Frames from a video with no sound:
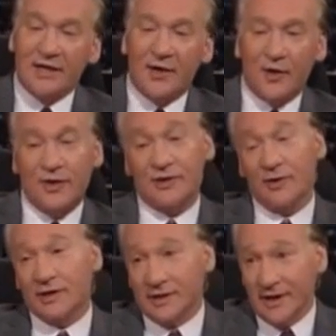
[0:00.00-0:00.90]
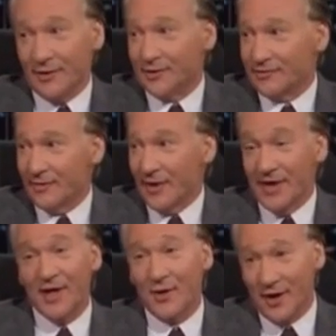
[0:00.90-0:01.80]
So Christie, who's from the
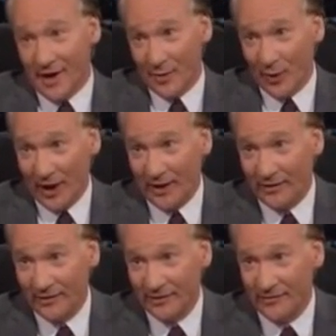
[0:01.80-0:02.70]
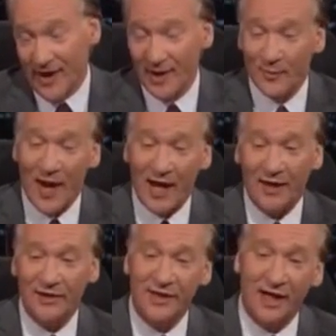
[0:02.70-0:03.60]
neocon wing, fired
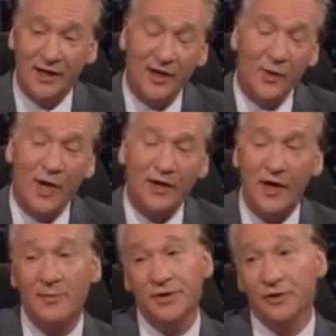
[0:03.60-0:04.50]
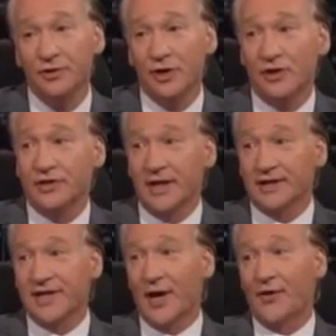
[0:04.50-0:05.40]
back and said, you know what, come to New Jersey
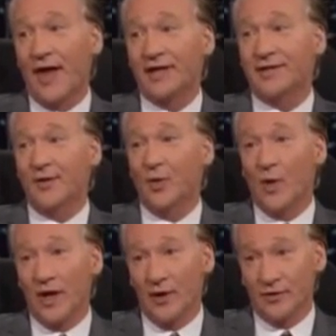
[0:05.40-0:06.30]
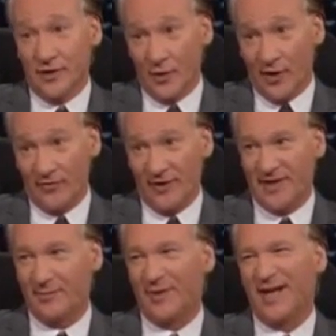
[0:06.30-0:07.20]
and tell that to the widows and
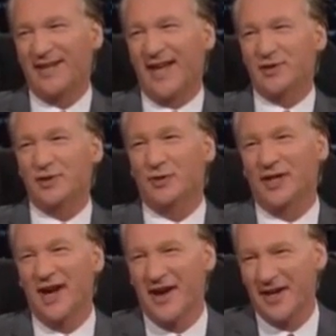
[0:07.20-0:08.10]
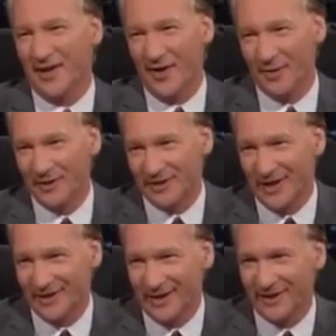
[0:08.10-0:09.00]
orphans. He played that Giuliani card, which
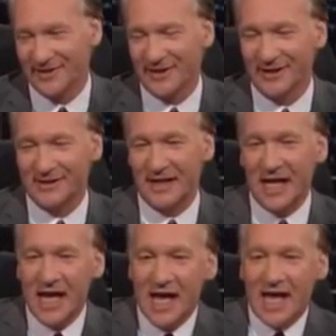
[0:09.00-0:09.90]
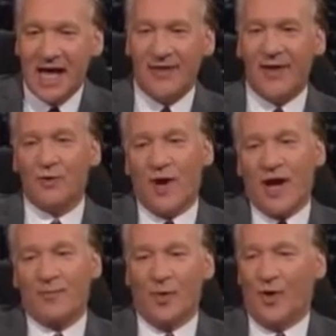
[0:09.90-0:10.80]
I think is sleazy. And then
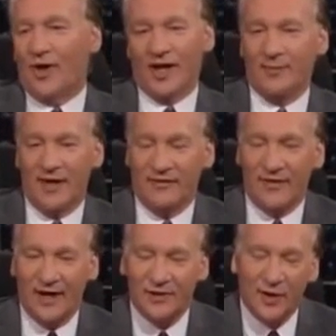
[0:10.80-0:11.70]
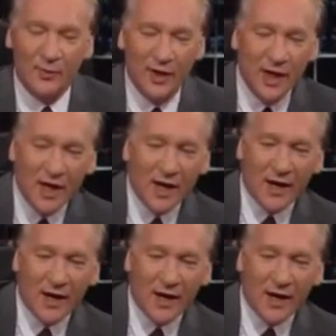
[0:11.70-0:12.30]
Rand Paul, like, made a fat joke. But